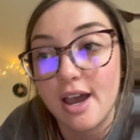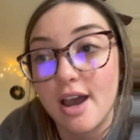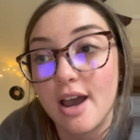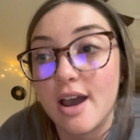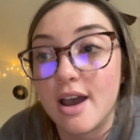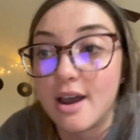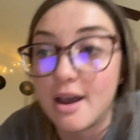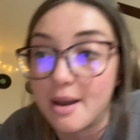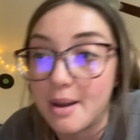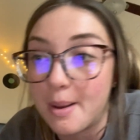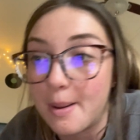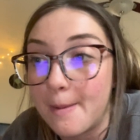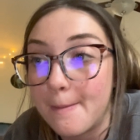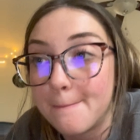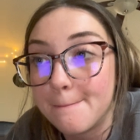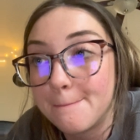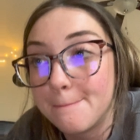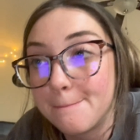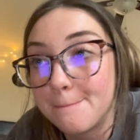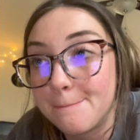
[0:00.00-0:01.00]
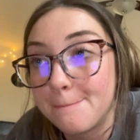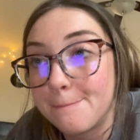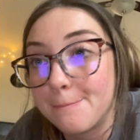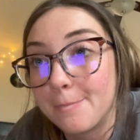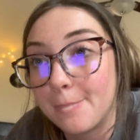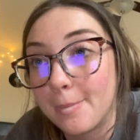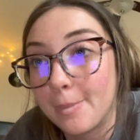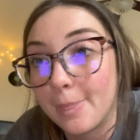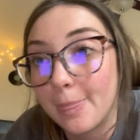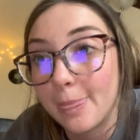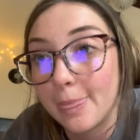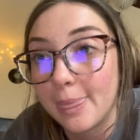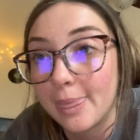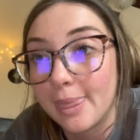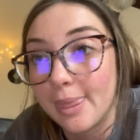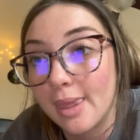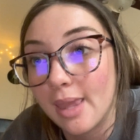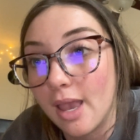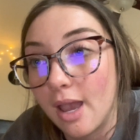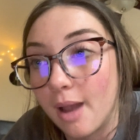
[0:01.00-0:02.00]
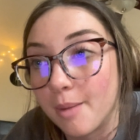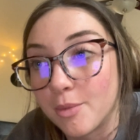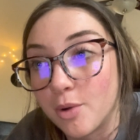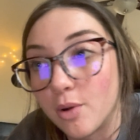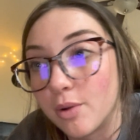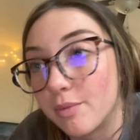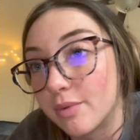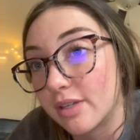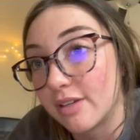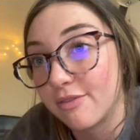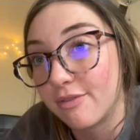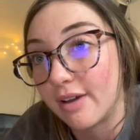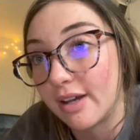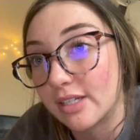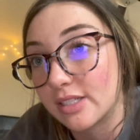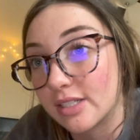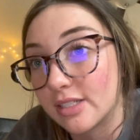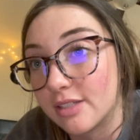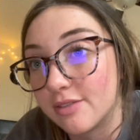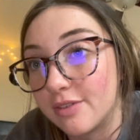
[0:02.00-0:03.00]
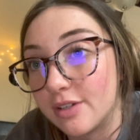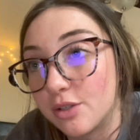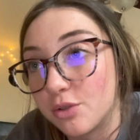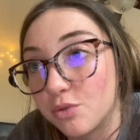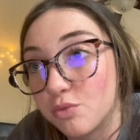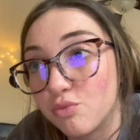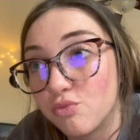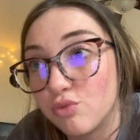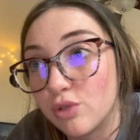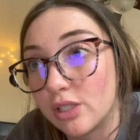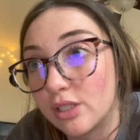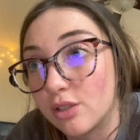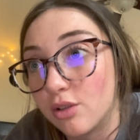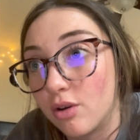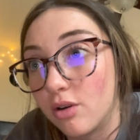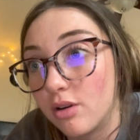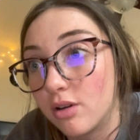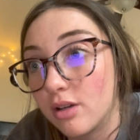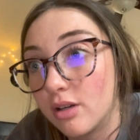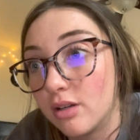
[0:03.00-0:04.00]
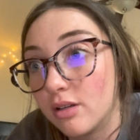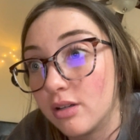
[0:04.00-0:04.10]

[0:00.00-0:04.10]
I'm going really fast because this video is really long.